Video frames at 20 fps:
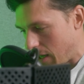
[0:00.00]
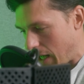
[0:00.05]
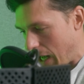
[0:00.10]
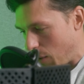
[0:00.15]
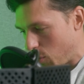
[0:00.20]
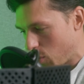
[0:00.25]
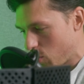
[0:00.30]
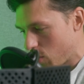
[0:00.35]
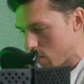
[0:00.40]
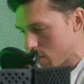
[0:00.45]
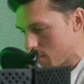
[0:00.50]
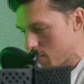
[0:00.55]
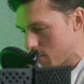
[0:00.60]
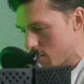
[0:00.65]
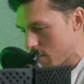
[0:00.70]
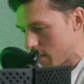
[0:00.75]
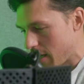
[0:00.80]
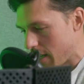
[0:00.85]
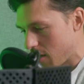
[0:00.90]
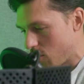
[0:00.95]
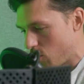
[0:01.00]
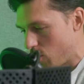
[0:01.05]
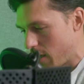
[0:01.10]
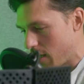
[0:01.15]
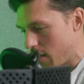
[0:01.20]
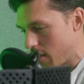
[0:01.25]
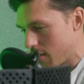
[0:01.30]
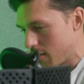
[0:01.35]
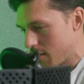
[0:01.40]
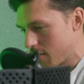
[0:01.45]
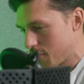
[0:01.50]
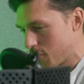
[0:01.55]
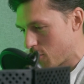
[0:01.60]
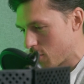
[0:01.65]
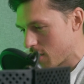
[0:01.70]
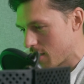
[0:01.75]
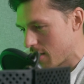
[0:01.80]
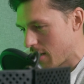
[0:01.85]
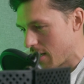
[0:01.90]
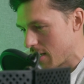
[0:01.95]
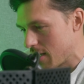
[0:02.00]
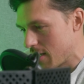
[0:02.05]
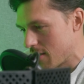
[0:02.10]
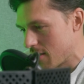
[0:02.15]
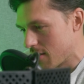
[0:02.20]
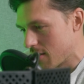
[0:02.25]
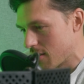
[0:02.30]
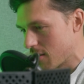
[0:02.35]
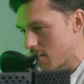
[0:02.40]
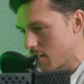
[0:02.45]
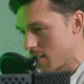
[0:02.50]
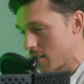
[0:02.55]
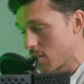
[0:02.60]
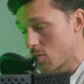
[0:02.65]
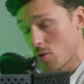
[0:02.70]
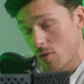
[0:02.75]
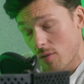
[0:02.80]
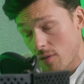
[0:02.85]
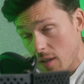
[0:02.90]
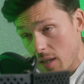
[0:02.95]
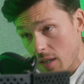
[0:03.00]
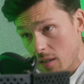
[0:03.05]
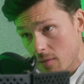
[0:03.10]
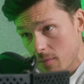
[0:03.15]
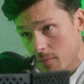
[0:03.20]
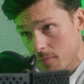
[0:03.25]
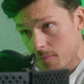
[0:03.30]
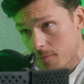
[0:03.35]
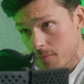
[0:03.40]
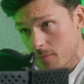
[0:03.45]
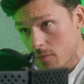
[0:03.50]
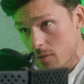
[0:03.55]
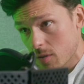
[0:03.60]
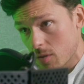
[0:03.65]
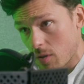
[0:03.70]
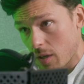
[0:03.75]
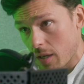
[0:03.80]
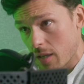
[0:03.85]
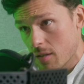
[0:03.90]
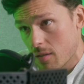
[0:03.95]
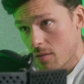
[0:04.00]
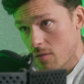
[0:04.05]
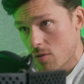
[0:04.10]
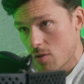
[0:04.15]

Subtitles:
I would want them to take away that 14A is a good thing, right?